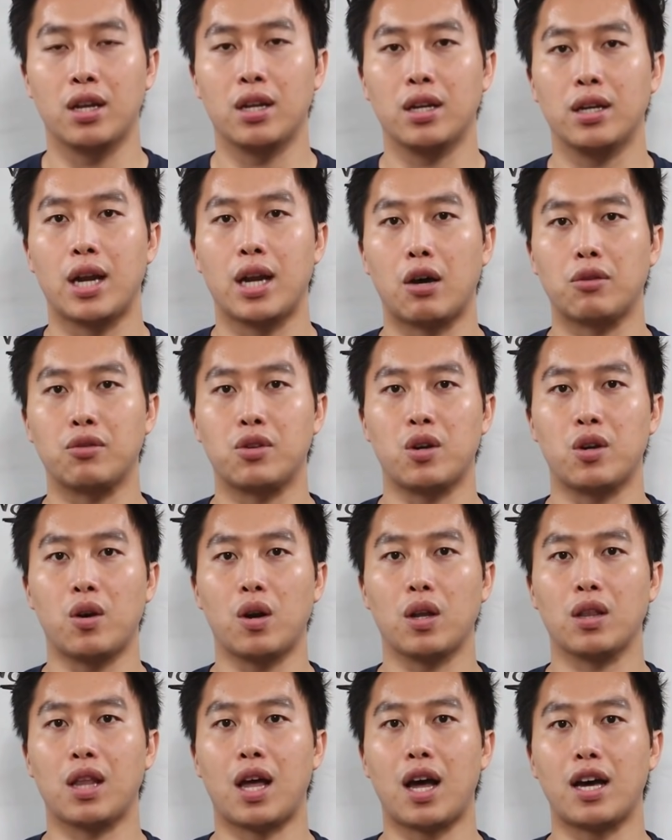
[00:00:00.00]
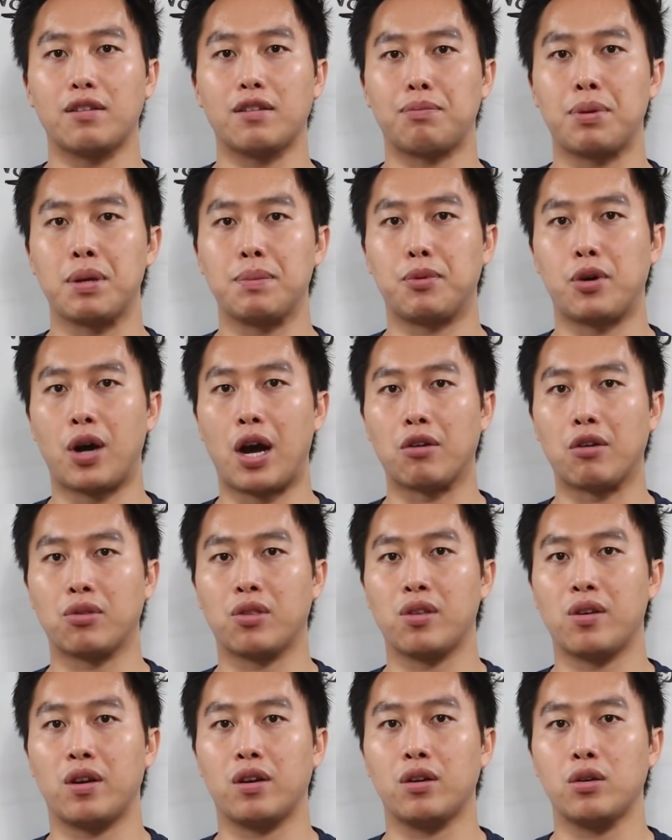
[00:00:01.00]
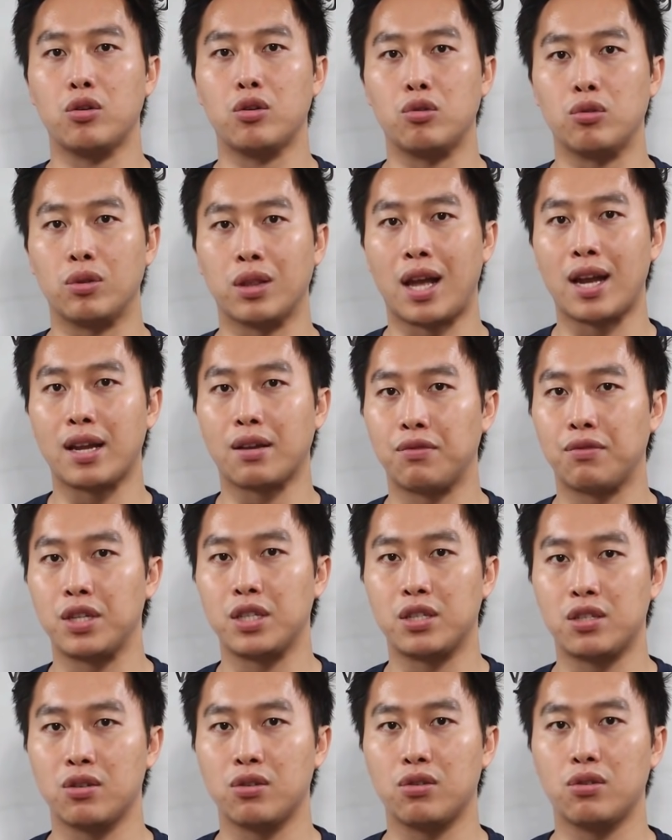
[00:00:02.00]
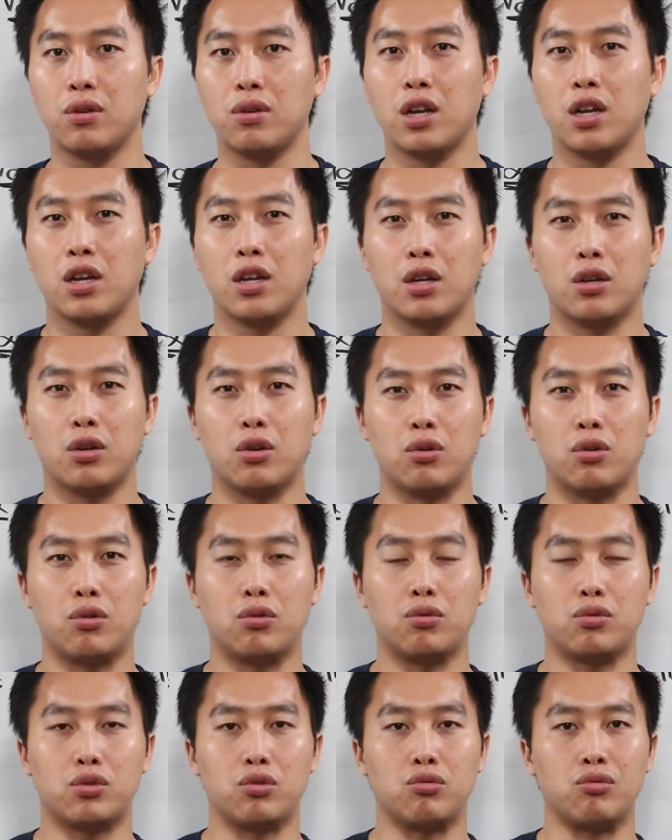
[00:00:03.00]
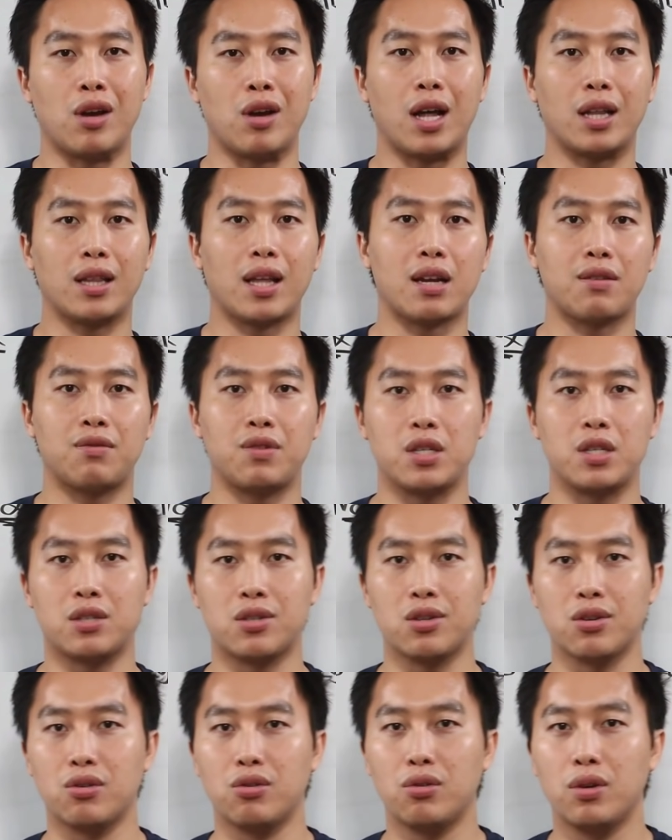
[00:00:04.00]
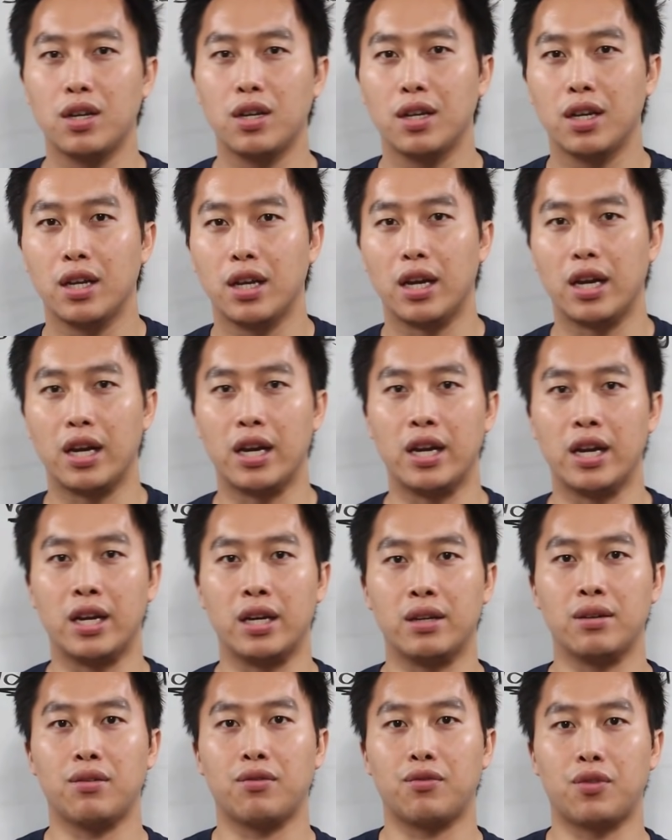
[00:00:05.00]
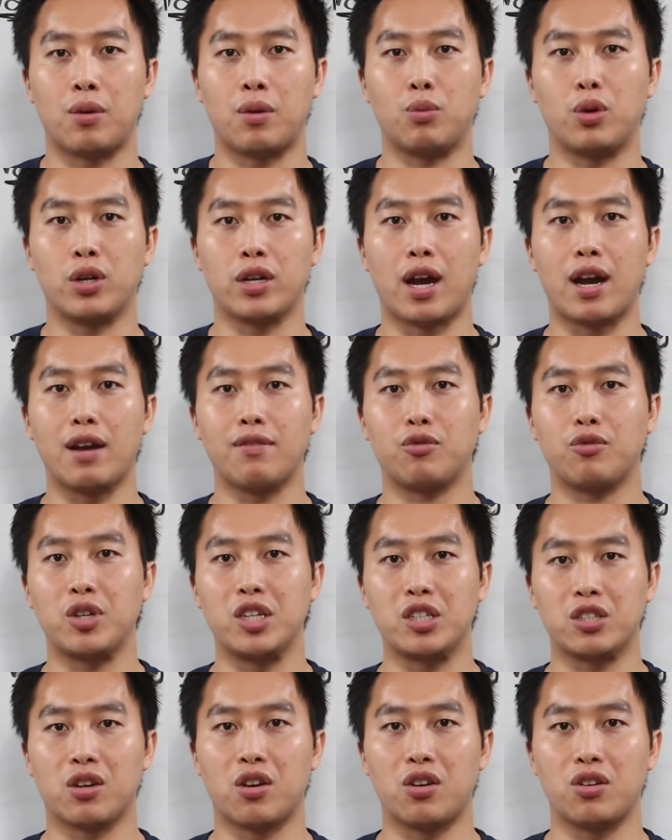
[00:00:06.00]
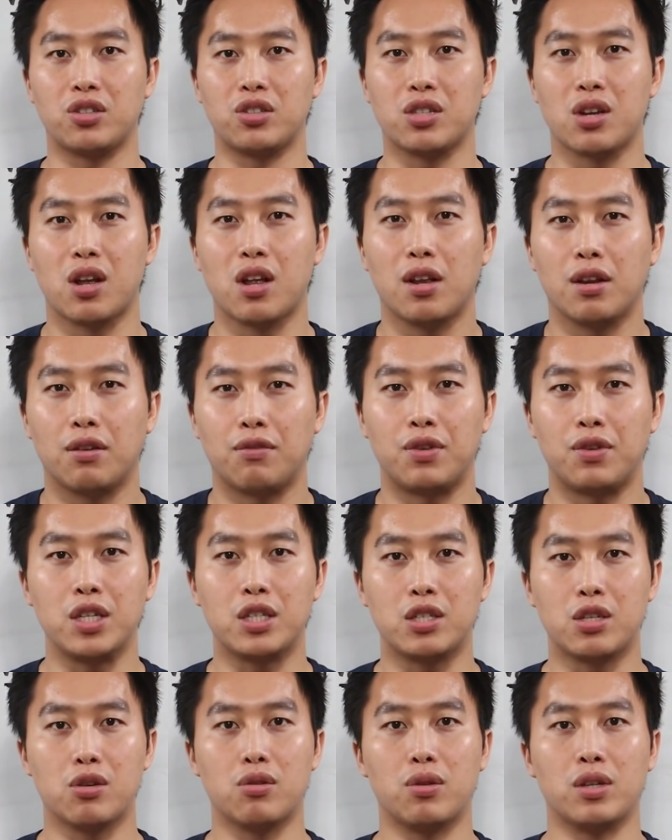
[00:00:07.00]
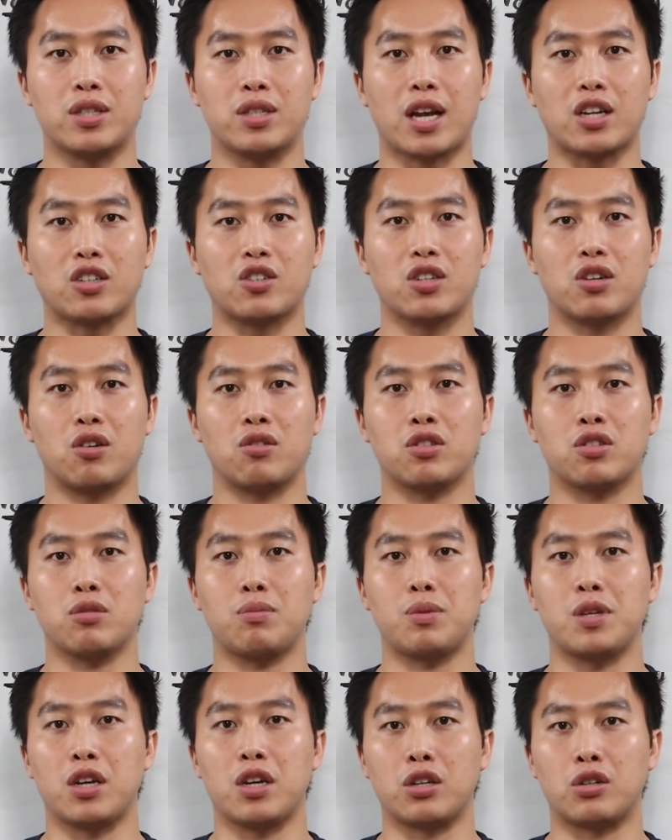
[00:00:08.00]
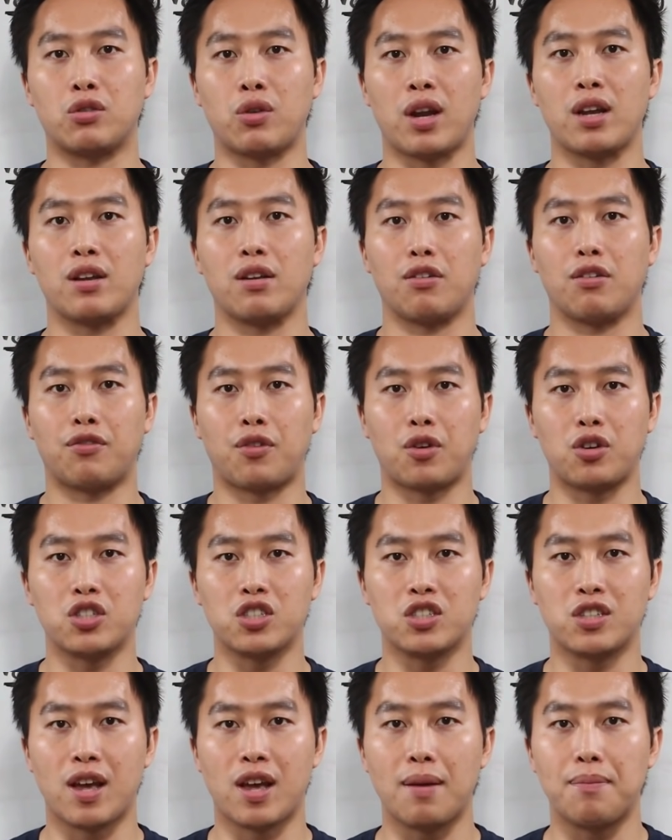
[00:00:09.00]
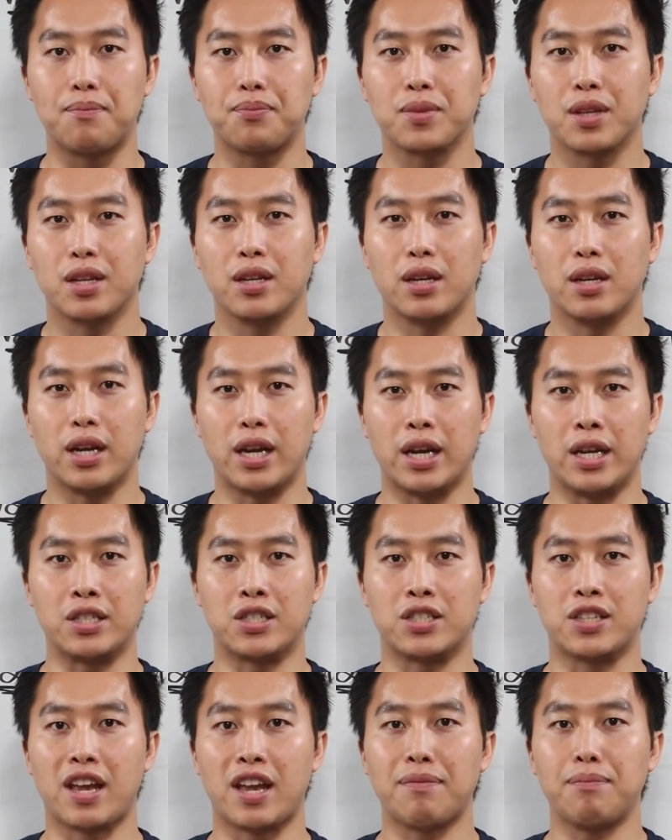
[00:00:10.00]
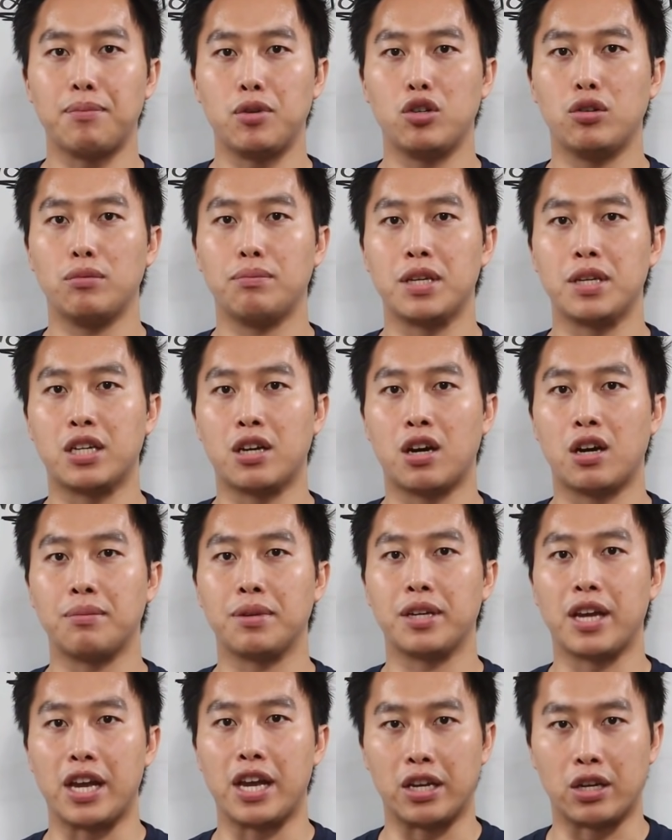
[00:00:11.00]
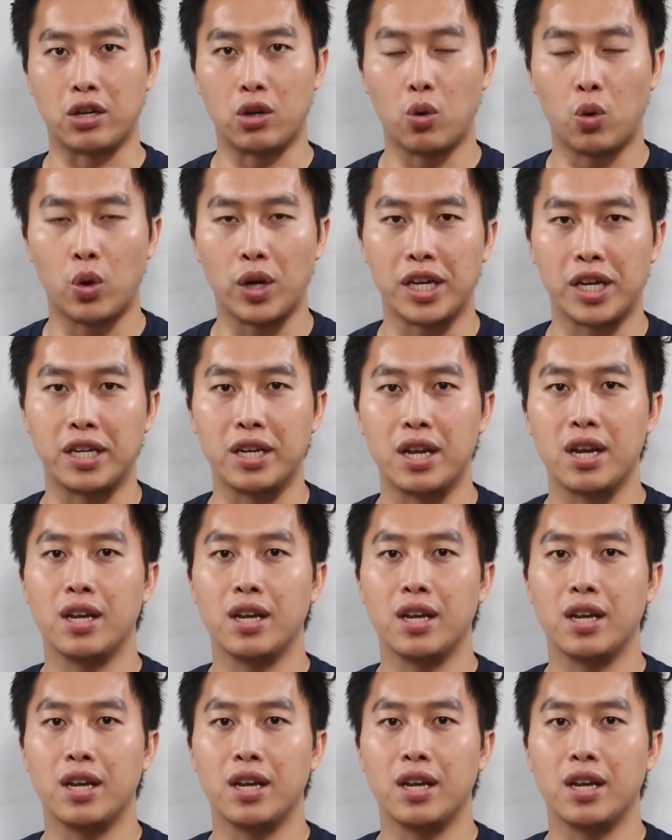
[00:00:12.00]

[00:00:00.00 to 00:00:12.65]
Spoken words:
Now, there are a lot of people out there who like V2, who do not like V2, and from what I've researched, V2 is actually going to be a great first step in SafeMoon becoming a coin.